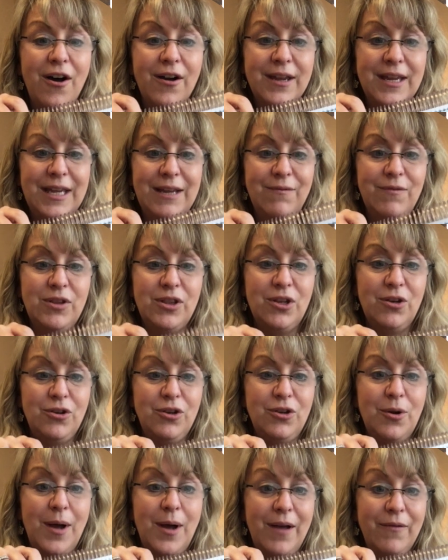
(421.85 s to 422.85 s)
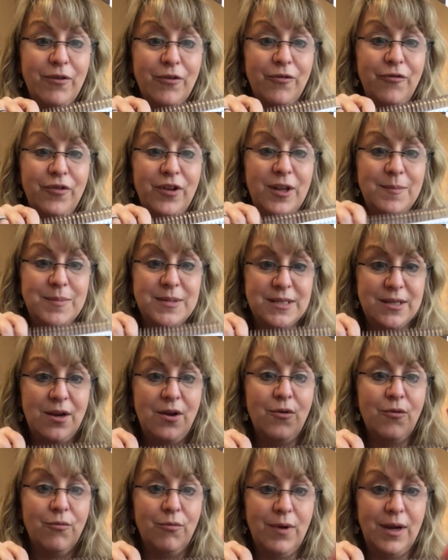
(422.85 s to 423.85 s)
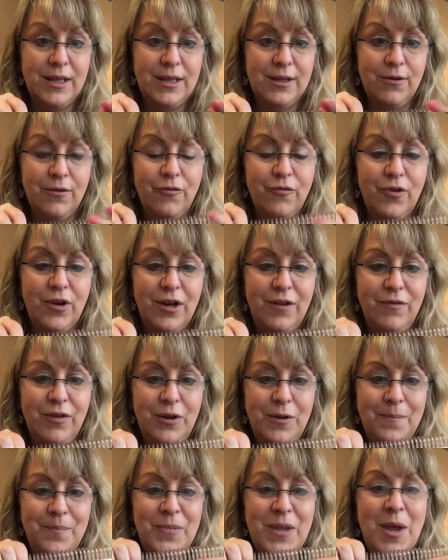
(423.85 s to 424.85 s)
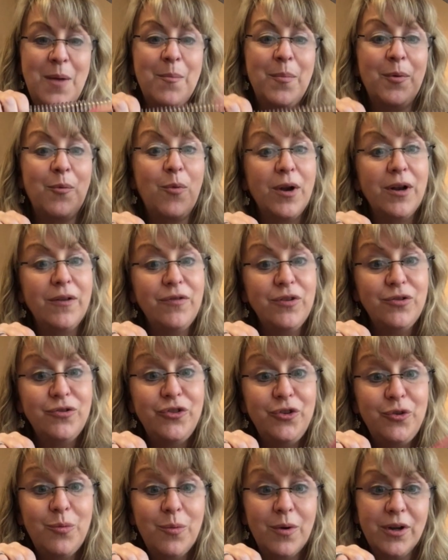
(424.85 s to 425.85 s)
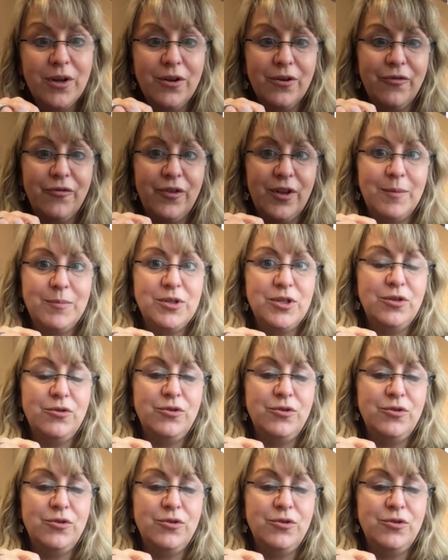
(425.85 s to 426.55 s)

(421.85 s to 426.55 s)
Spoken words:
even though you don't have your flips right there in front of you. But what if you do want your flips? You do